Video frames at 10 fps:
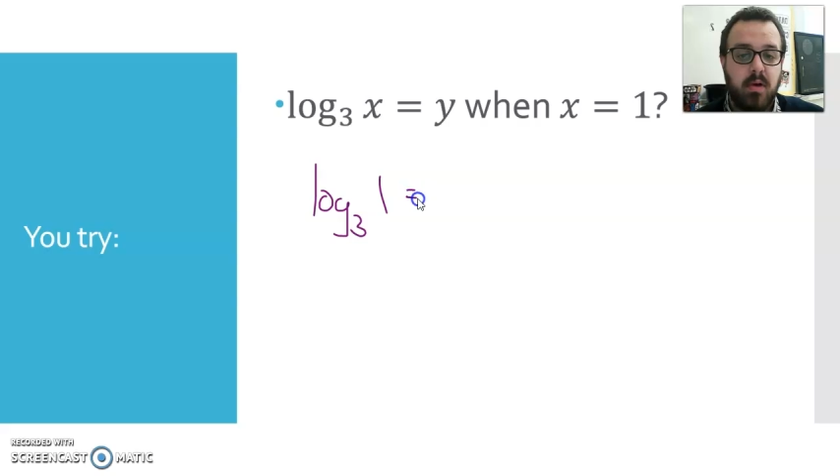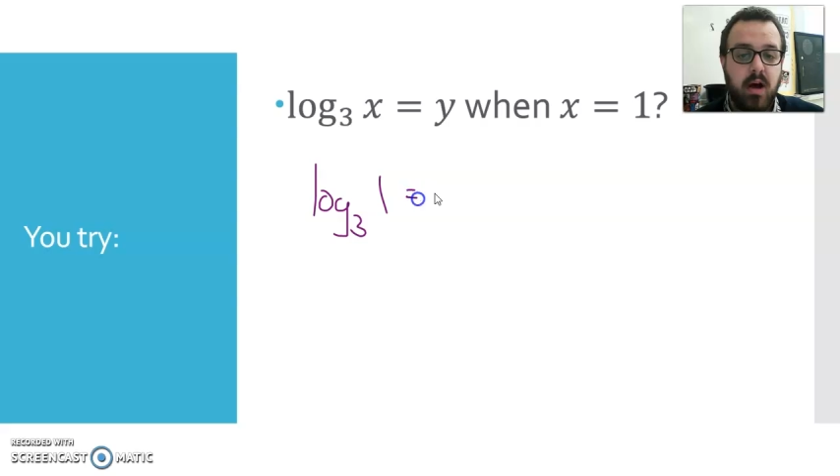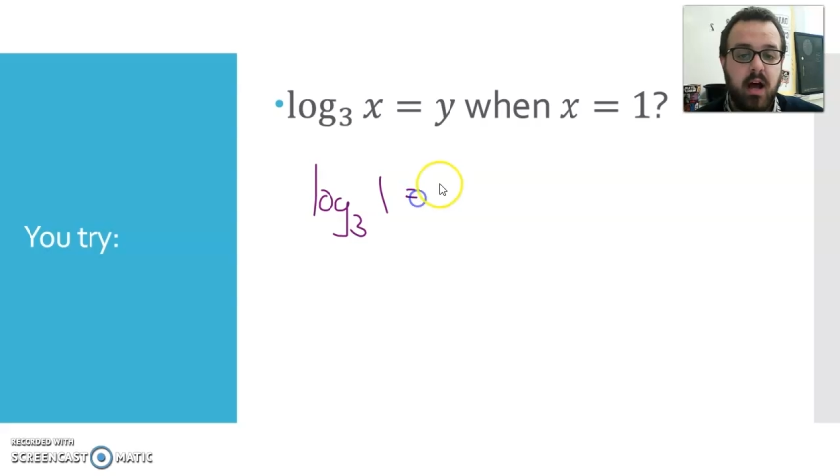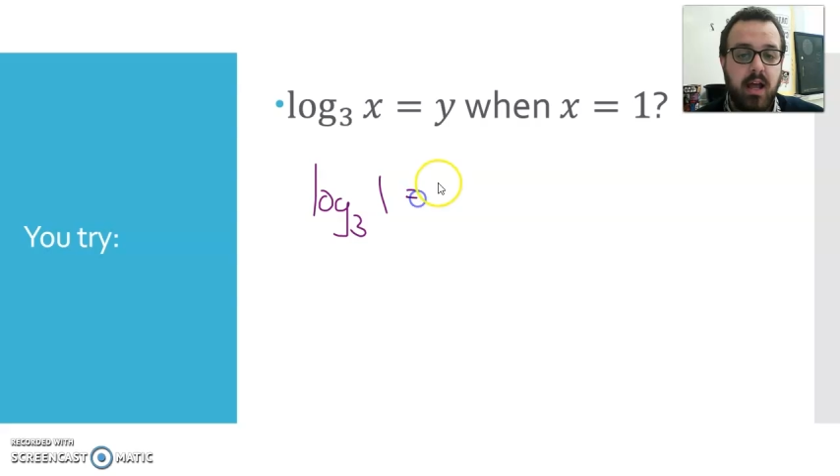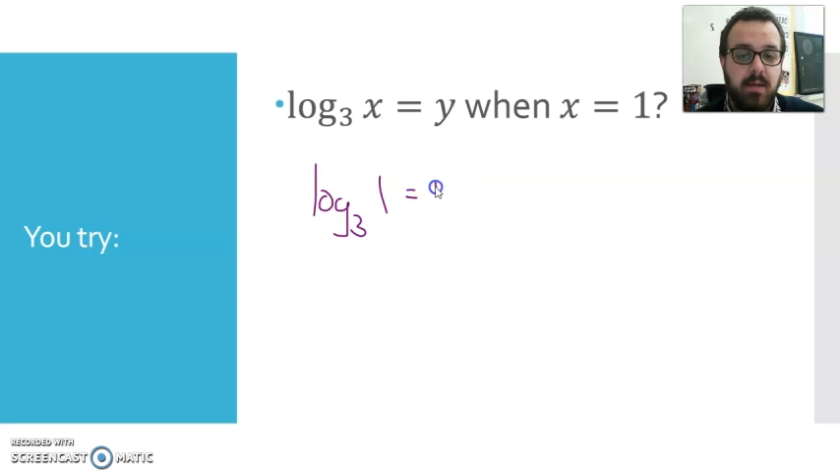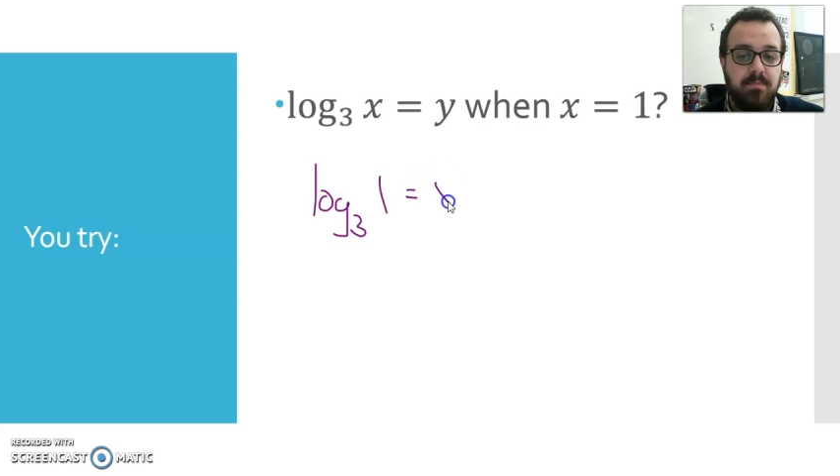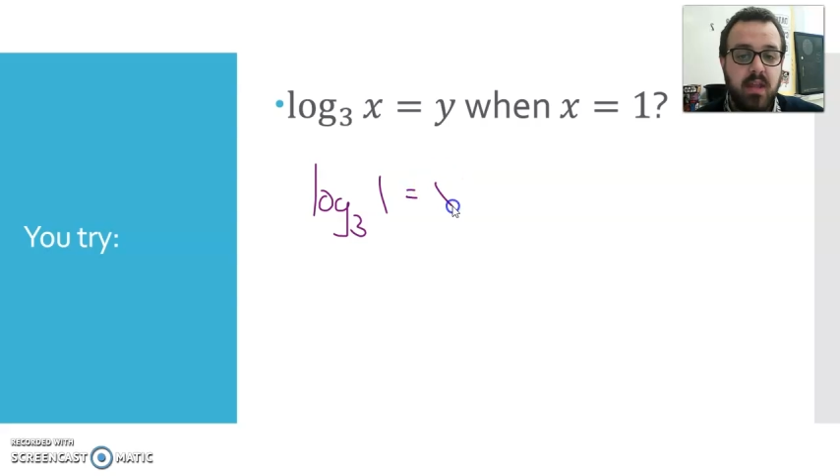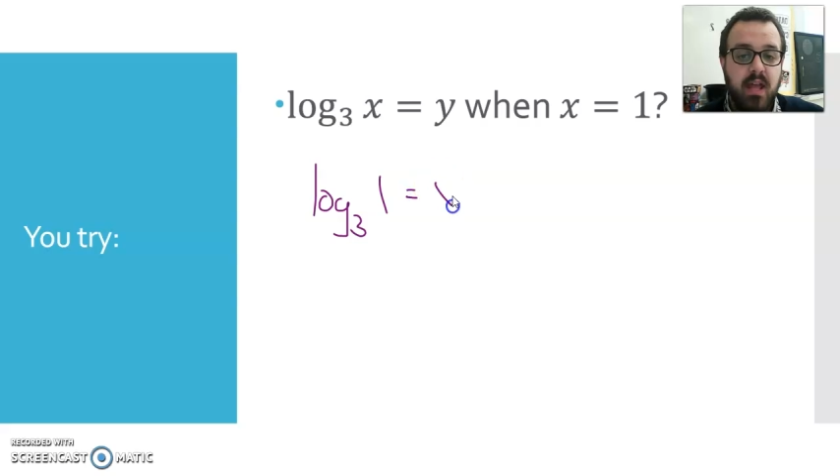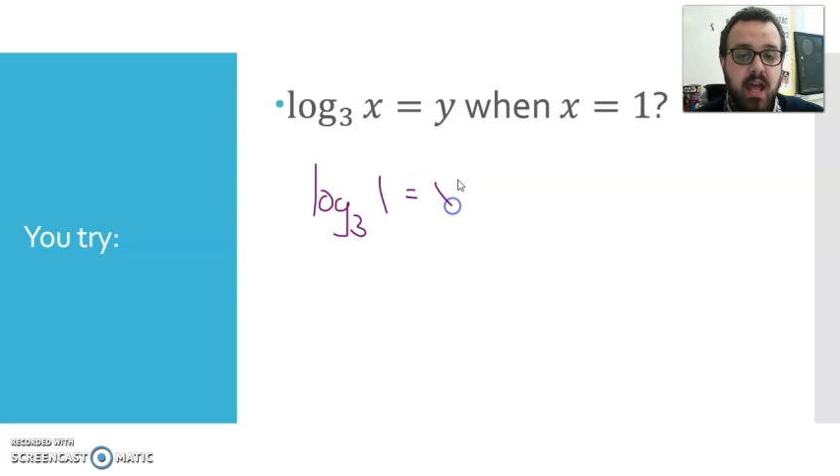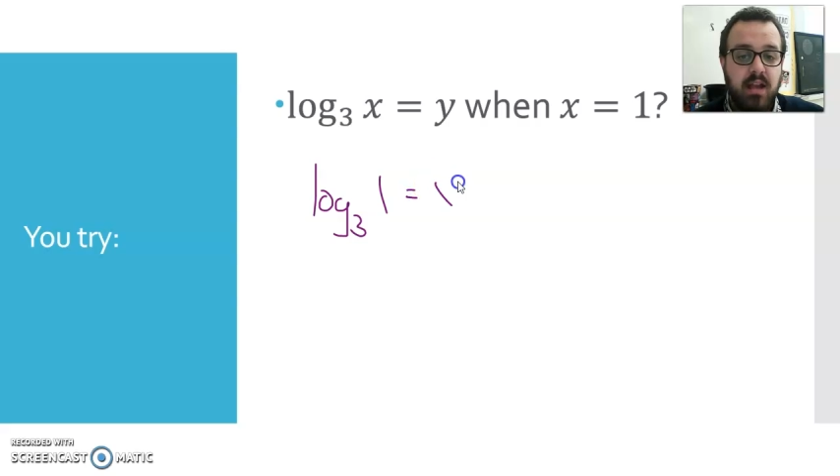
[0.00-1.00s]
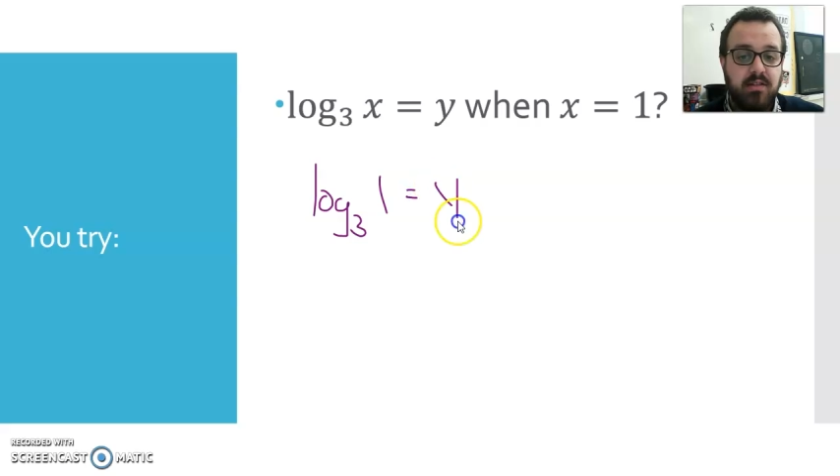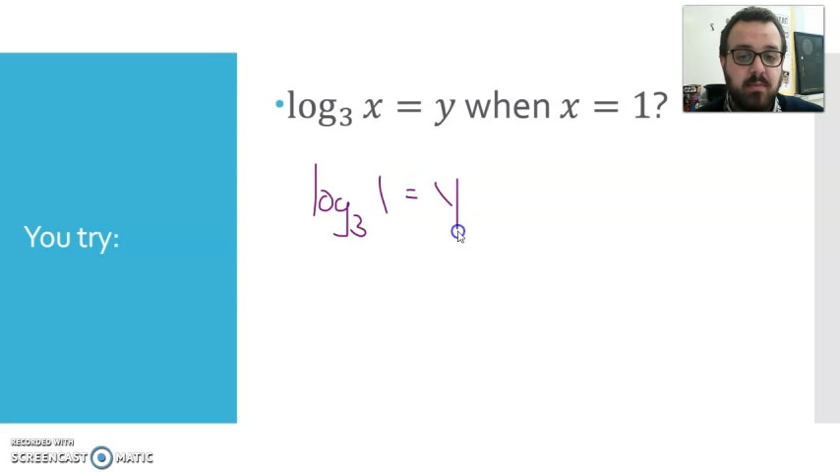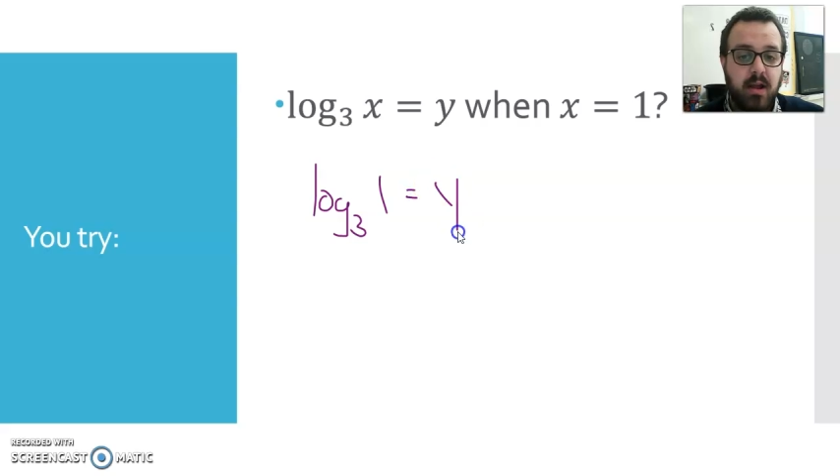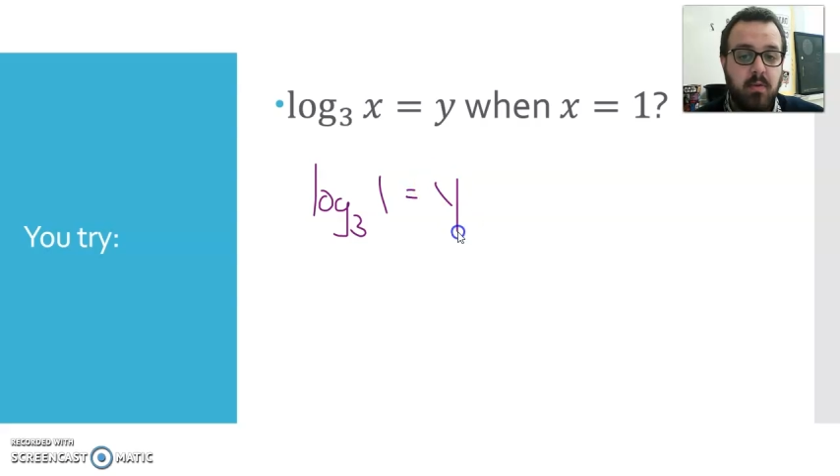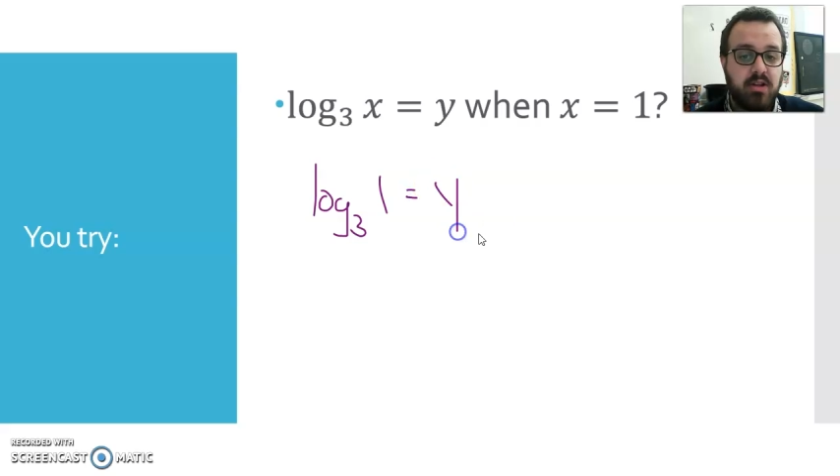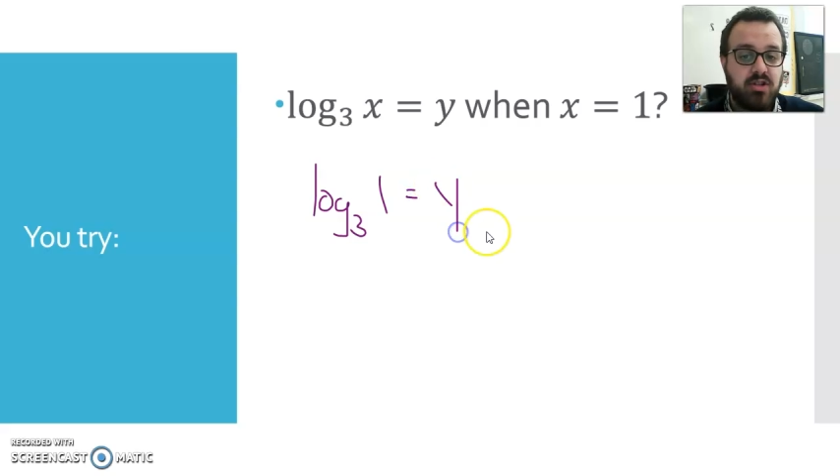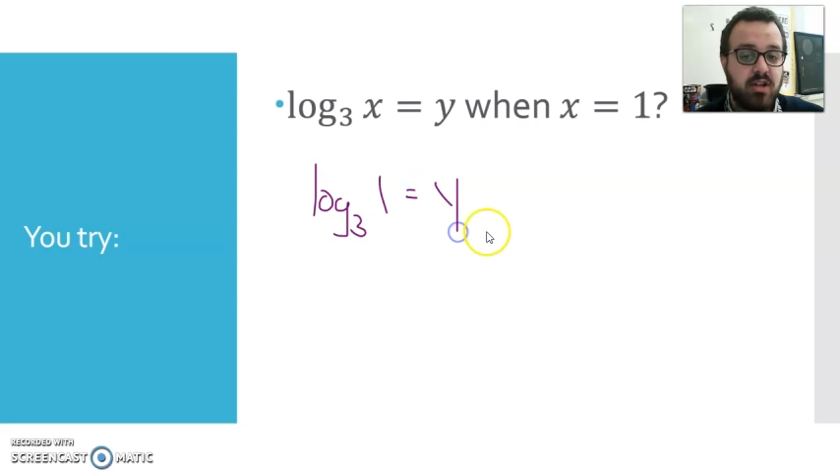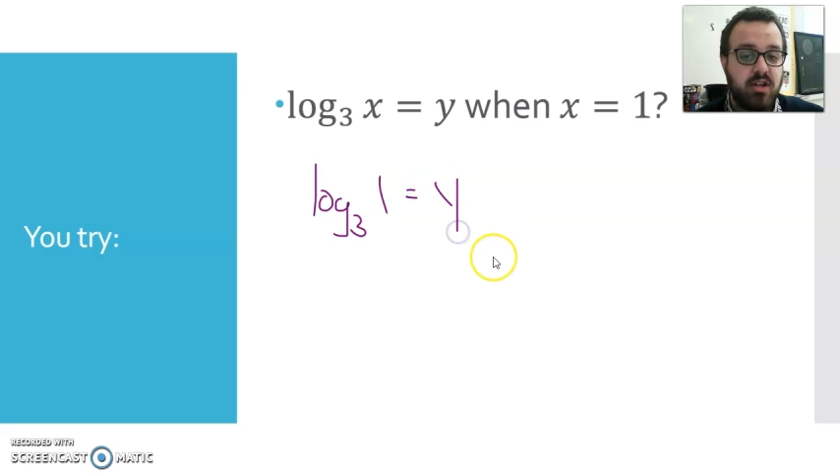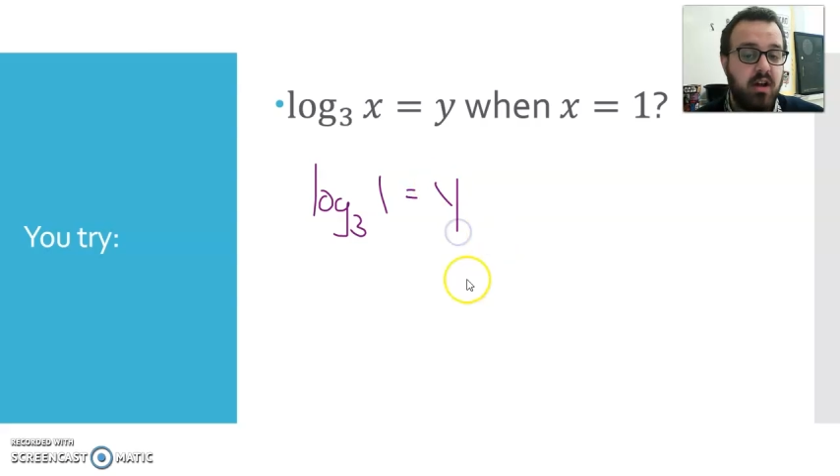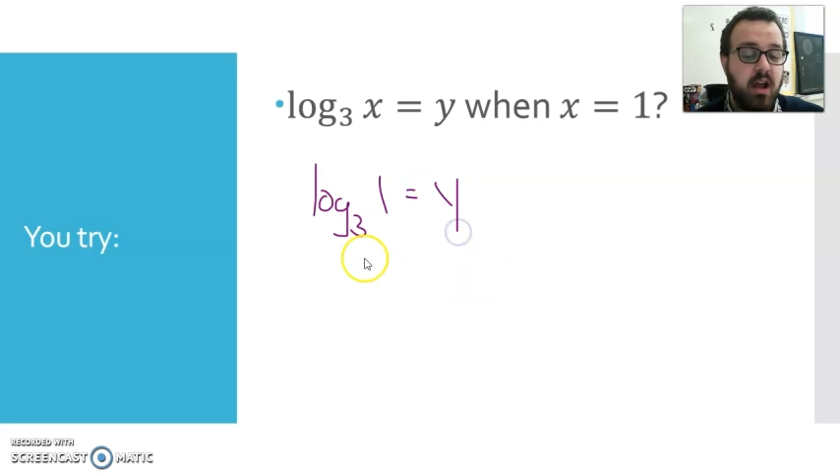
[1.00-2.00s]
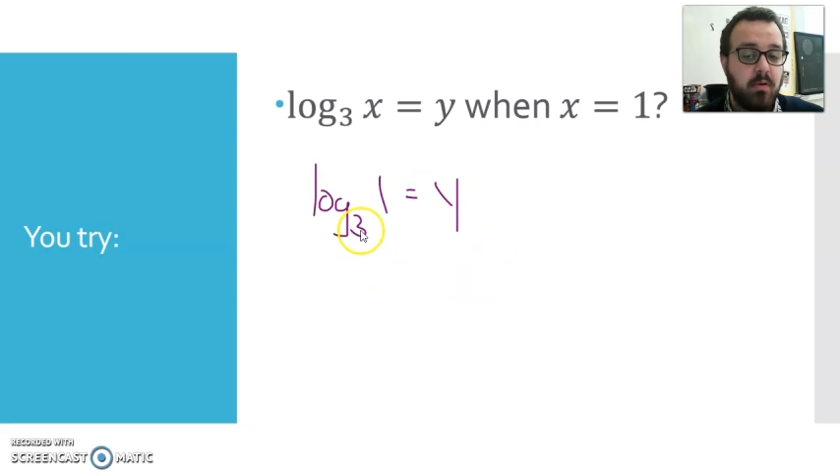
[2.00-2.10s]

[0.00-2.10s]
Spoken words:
y. And so my question is, all right,